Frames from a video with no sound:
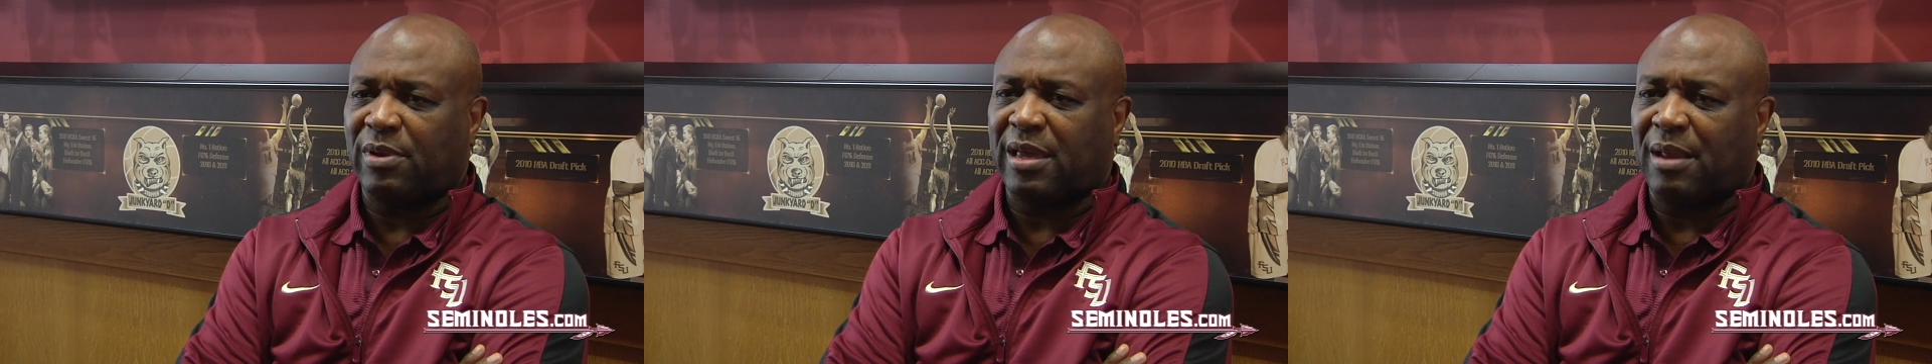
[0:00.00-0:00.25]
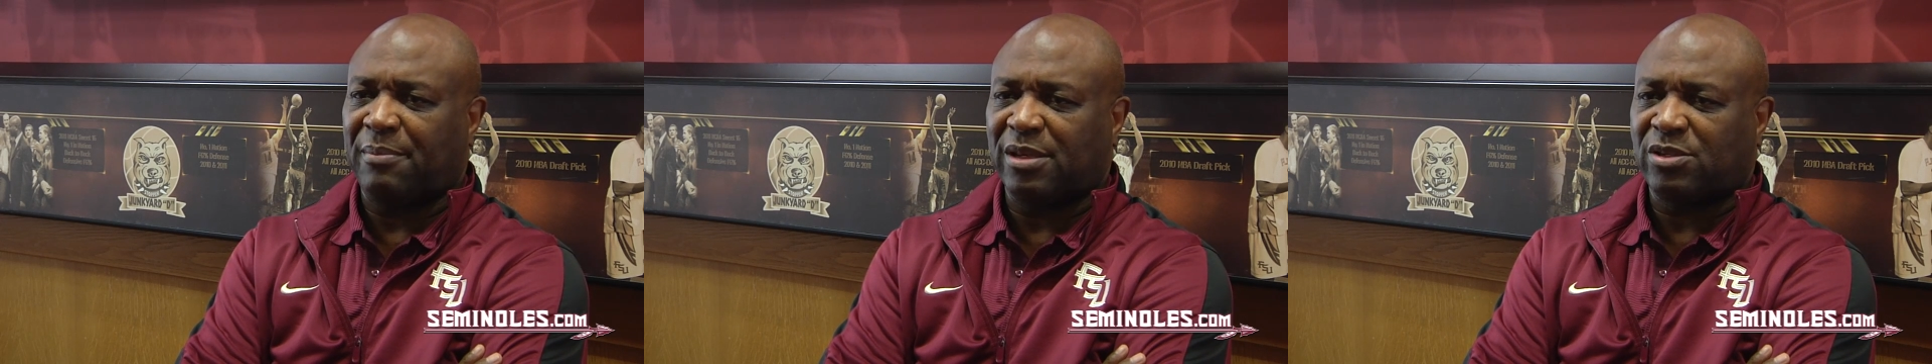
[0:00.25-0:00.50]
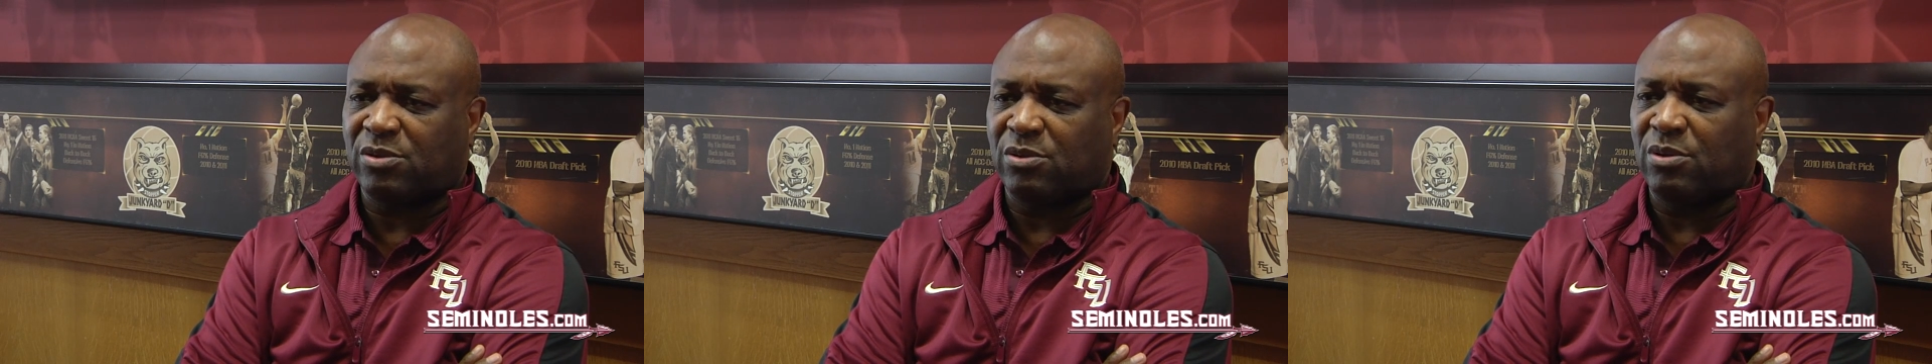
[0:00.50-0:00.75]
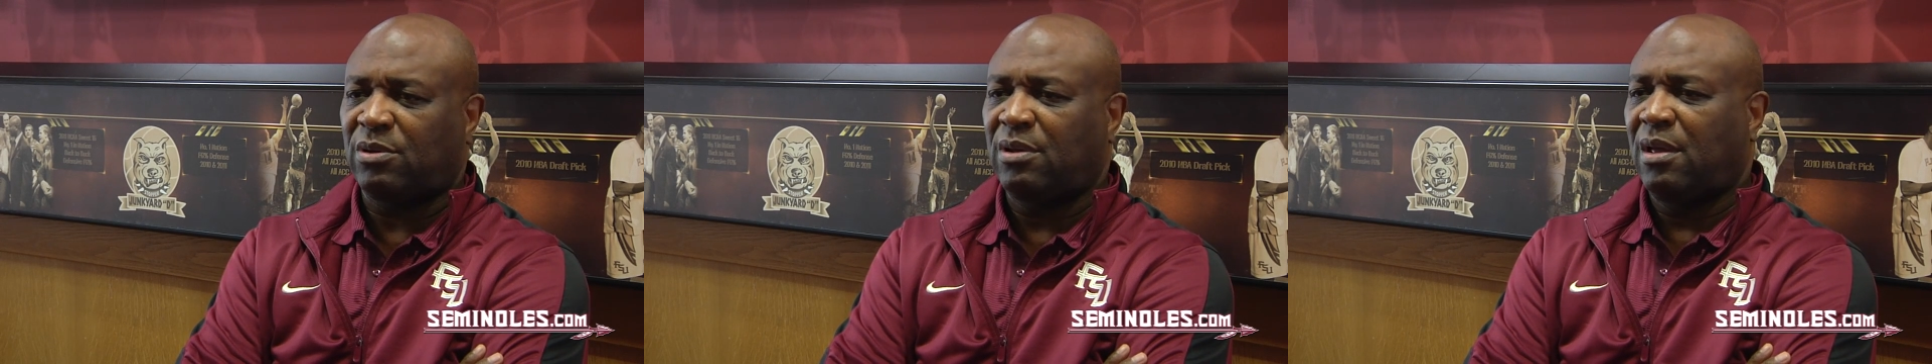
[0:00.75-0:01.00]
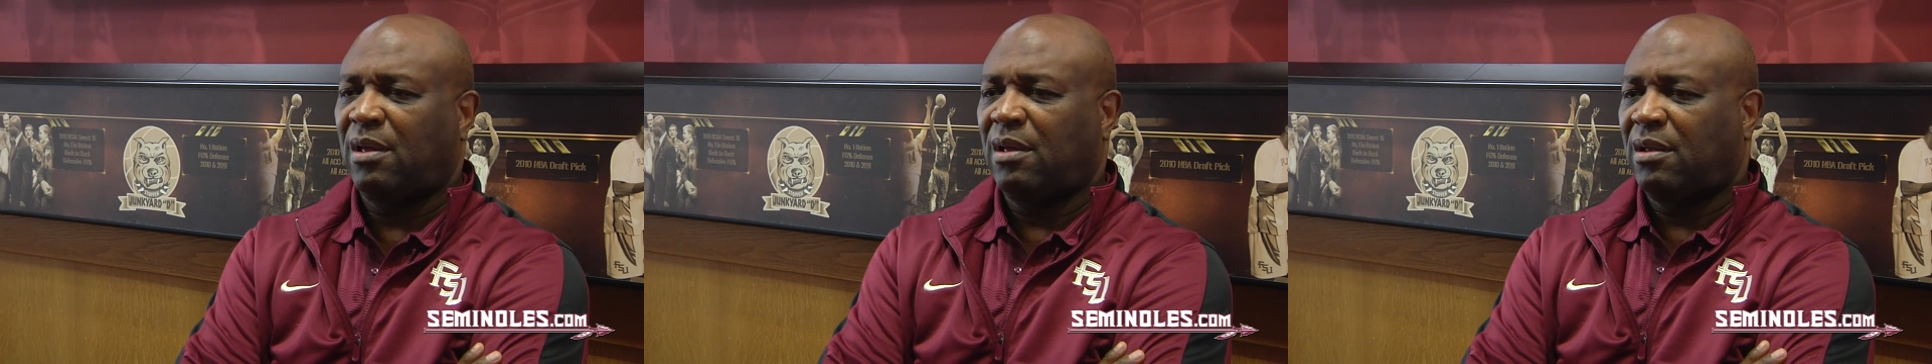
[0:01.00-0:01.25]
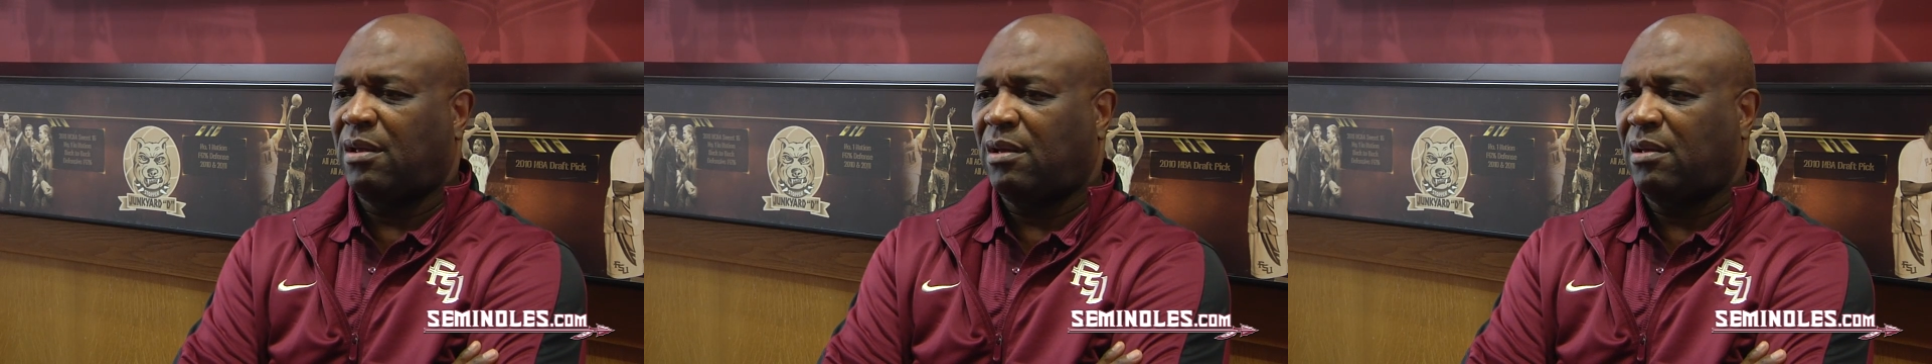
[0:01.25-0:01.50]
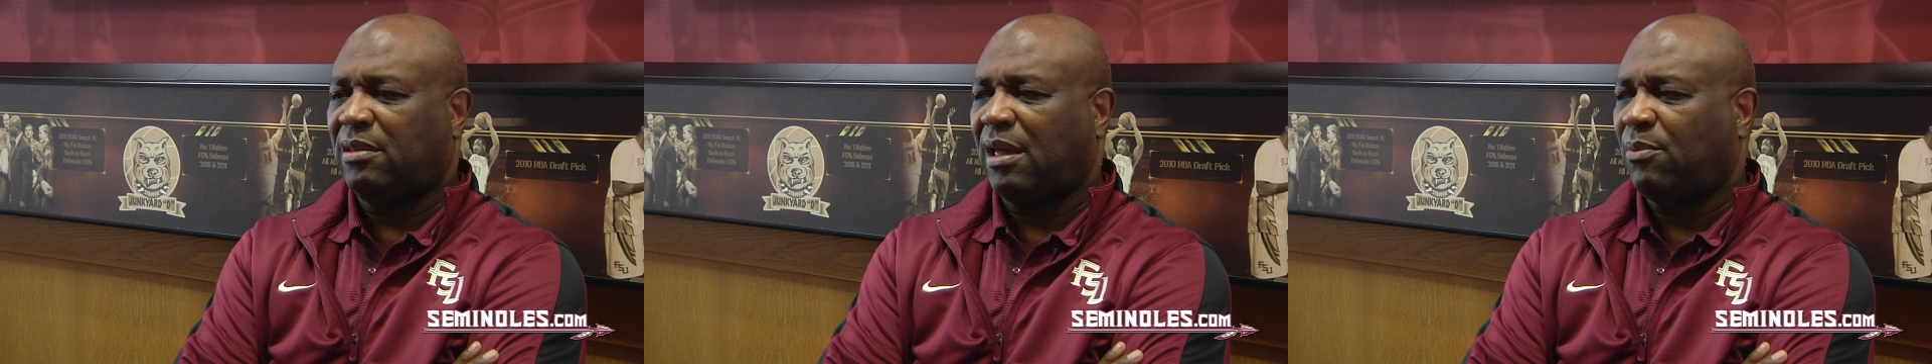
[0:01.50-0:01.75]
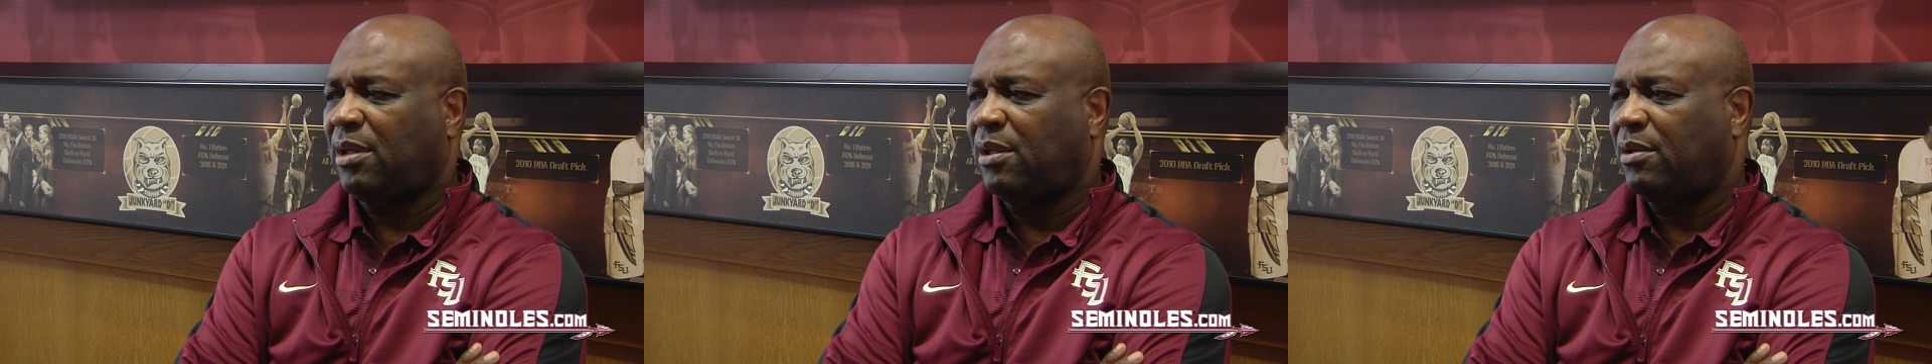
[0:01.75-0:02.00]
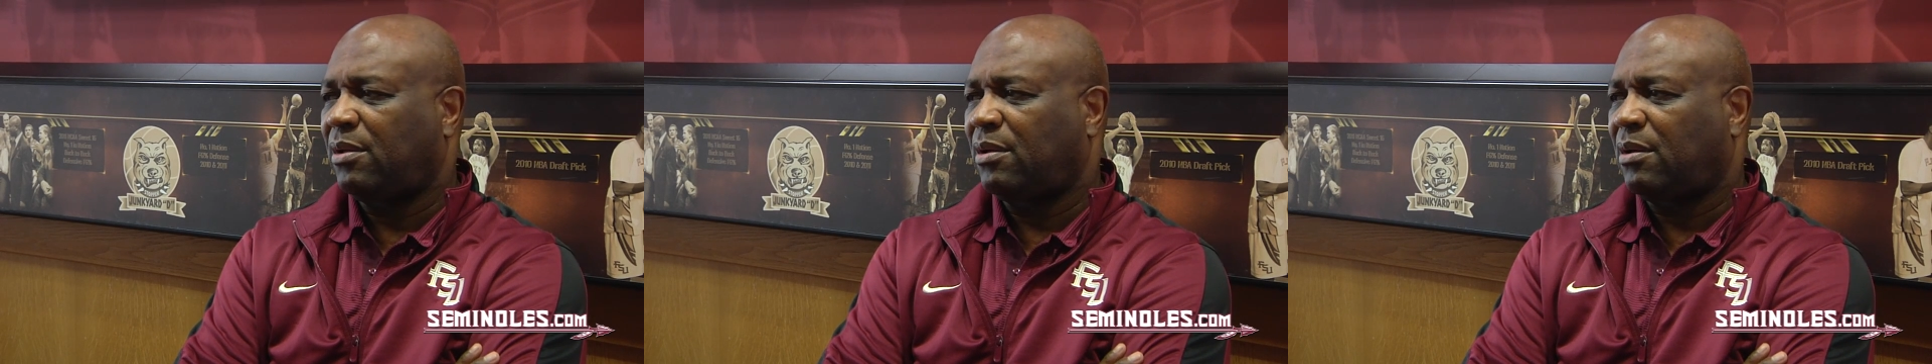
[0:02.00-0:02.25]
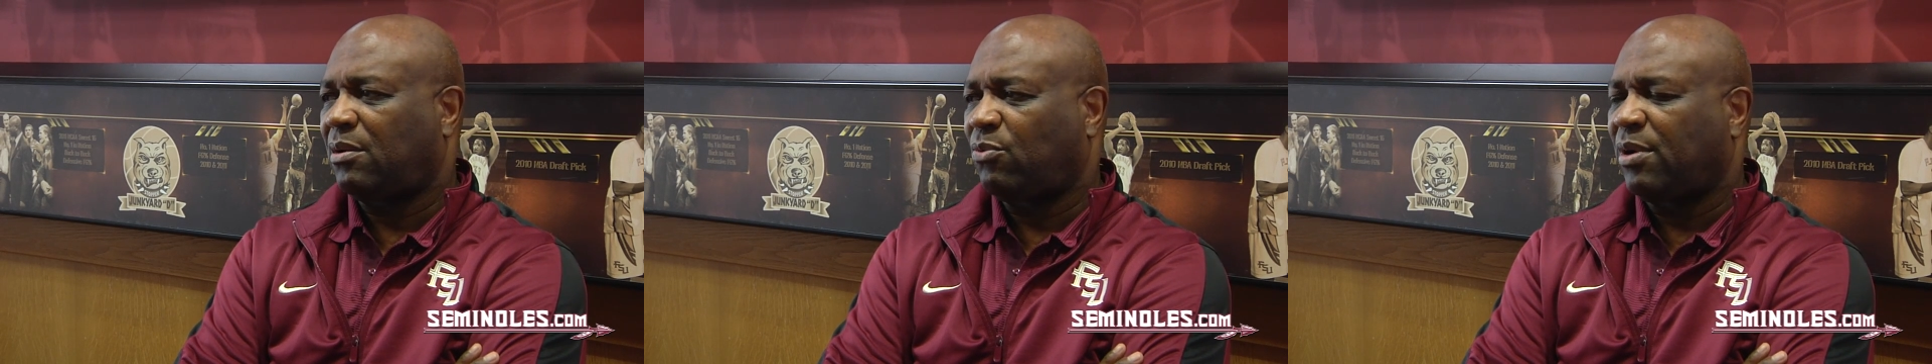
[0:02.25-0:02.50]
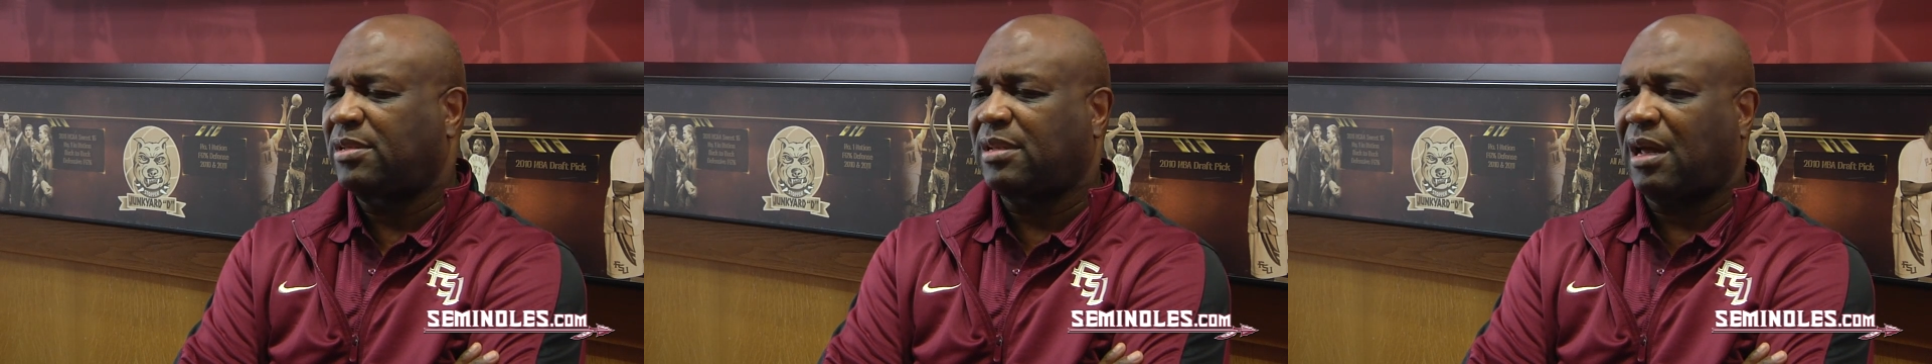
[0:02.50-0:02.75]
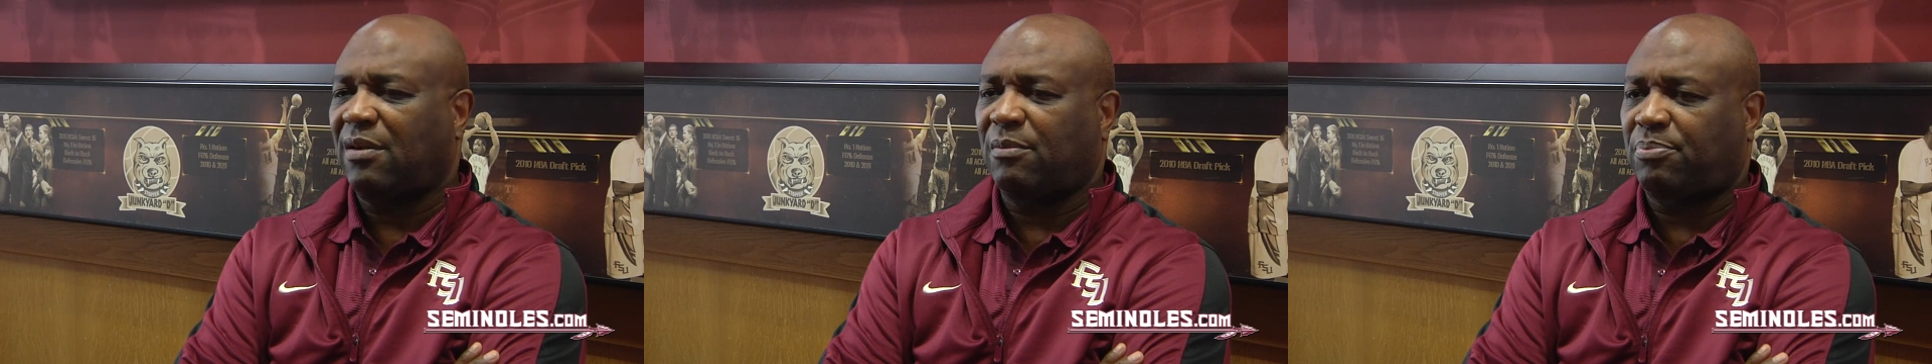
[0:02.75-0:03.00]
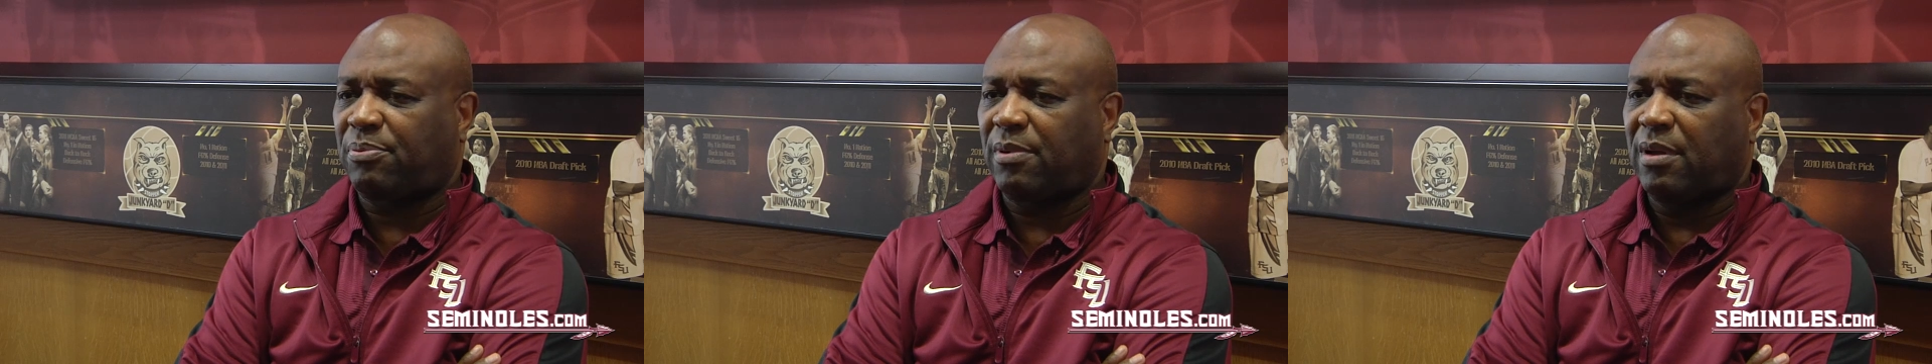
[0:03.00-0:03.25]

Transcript: We got to make sure uh, that we uh, reach our